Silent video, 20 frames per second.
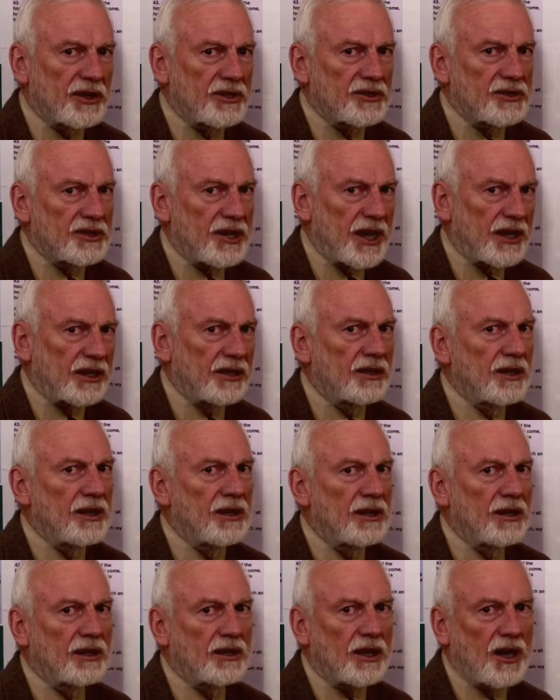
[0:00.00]
his second
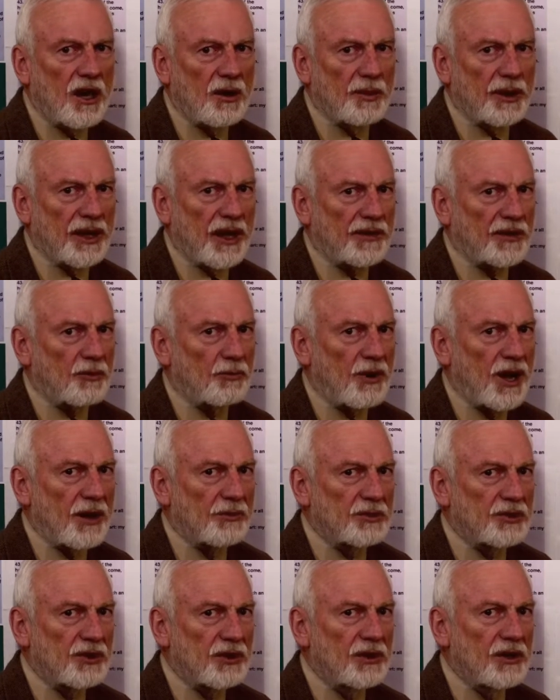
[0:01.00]
coming at the
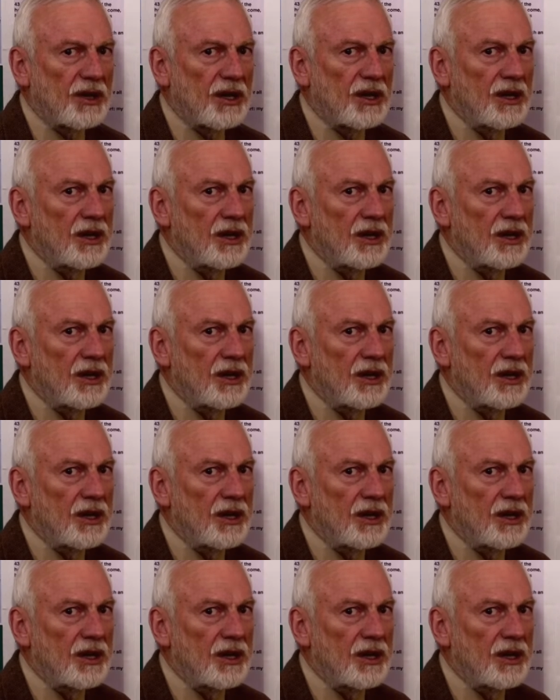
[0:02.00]
rapture,